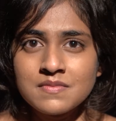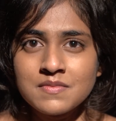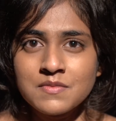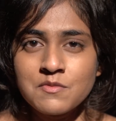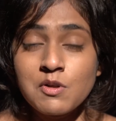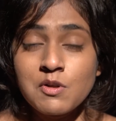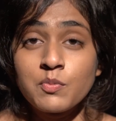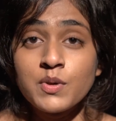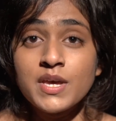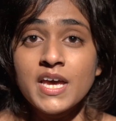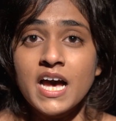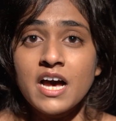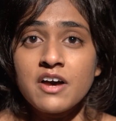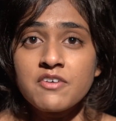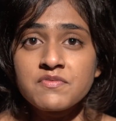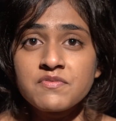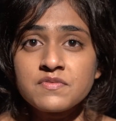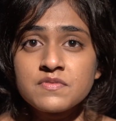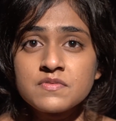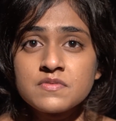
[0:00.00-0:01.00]
Well, we have.
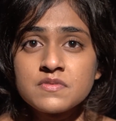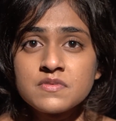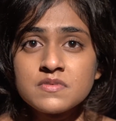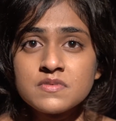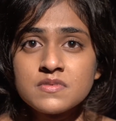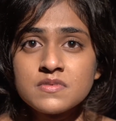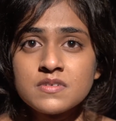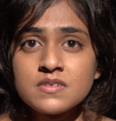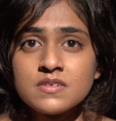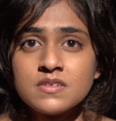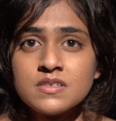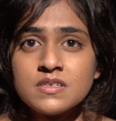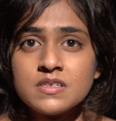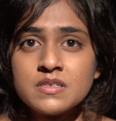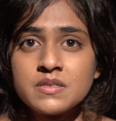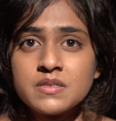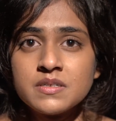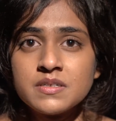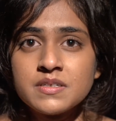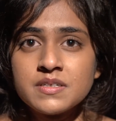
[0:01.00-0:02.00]

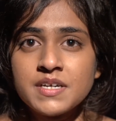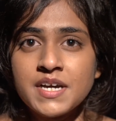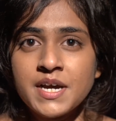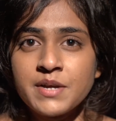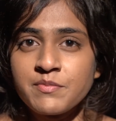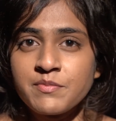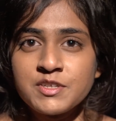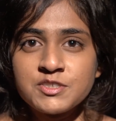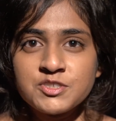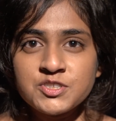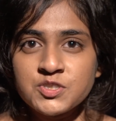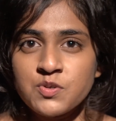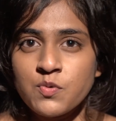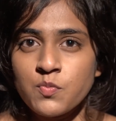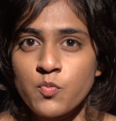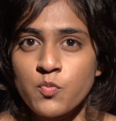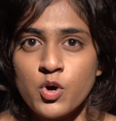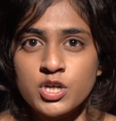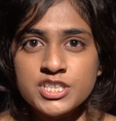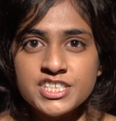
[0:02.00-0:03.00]
And we just
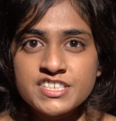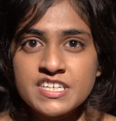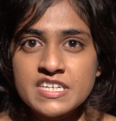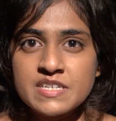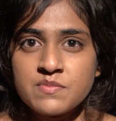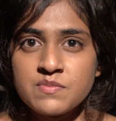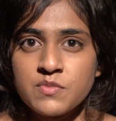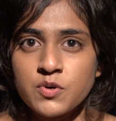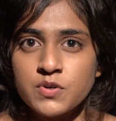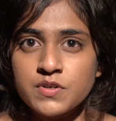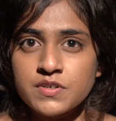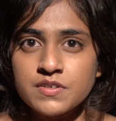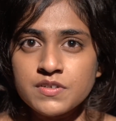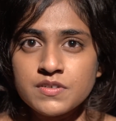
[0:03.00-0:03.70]
don't want it anymore.